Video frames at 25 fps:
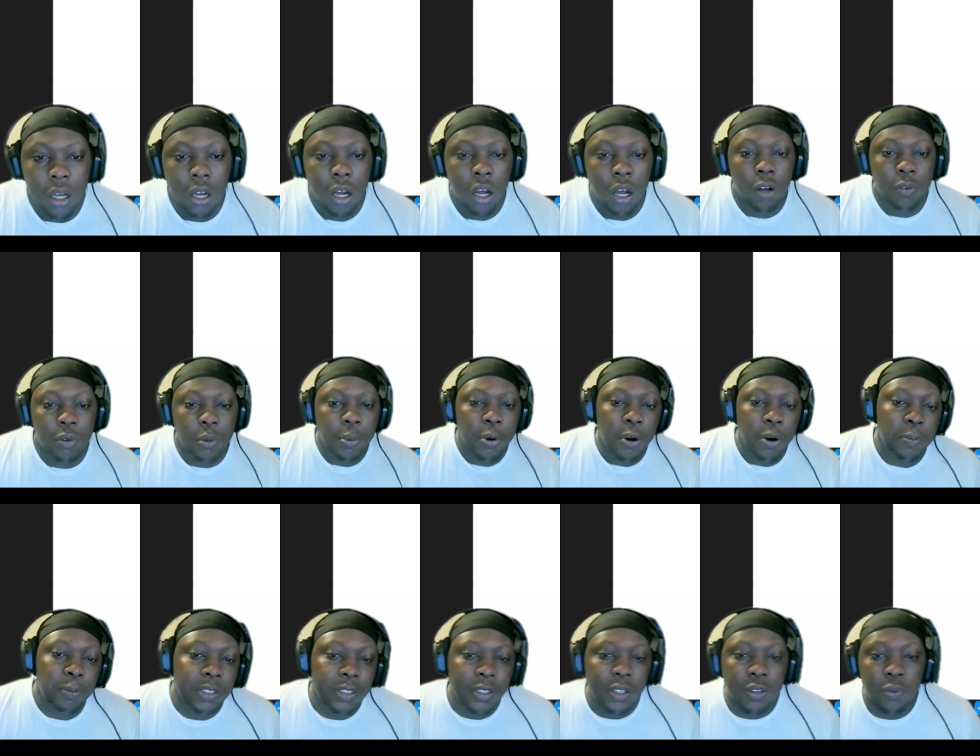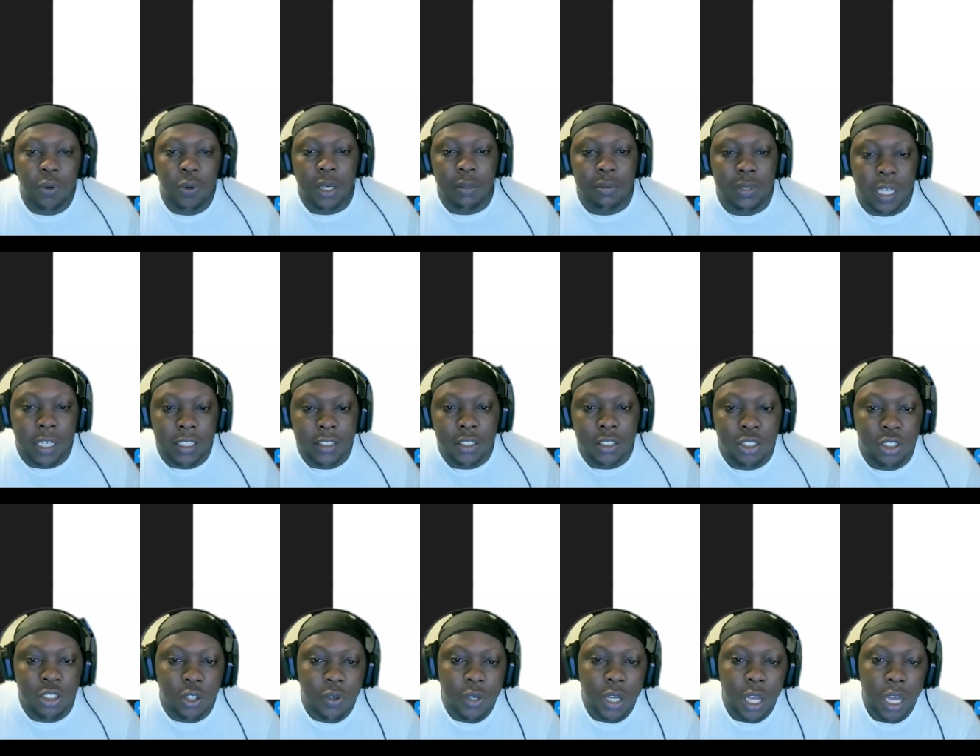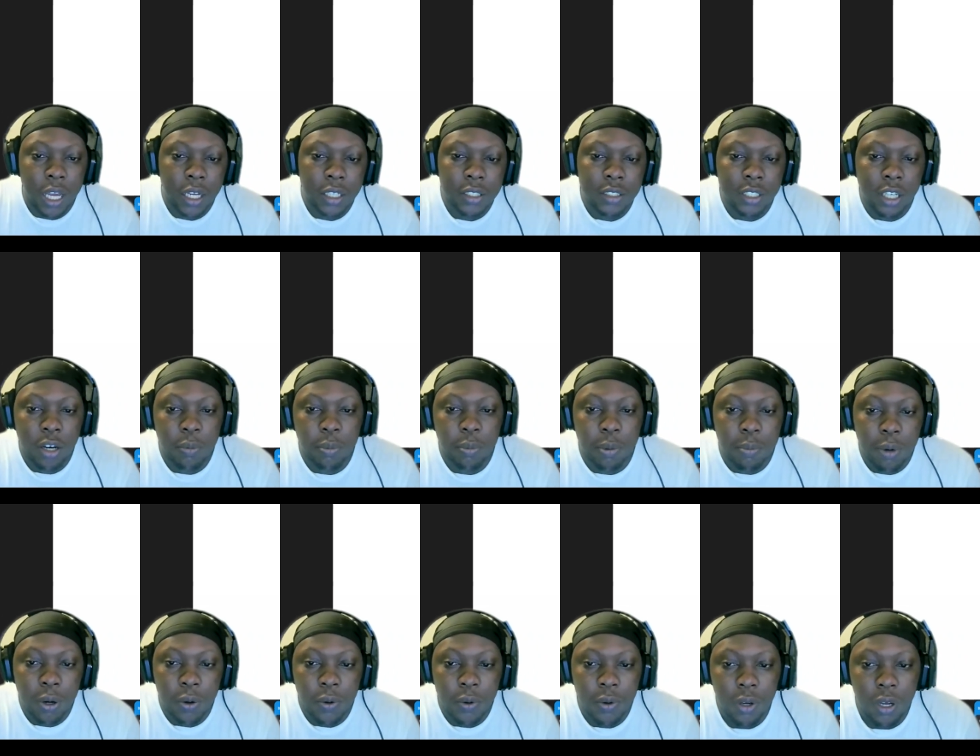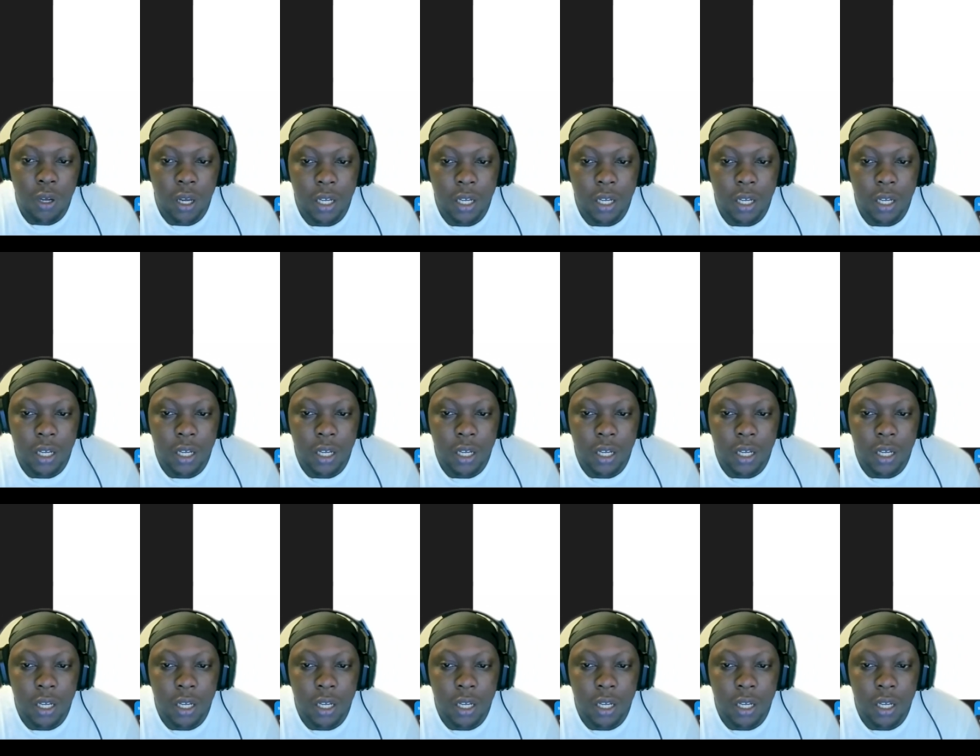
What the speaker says: The purpose of the website is to showcase and promote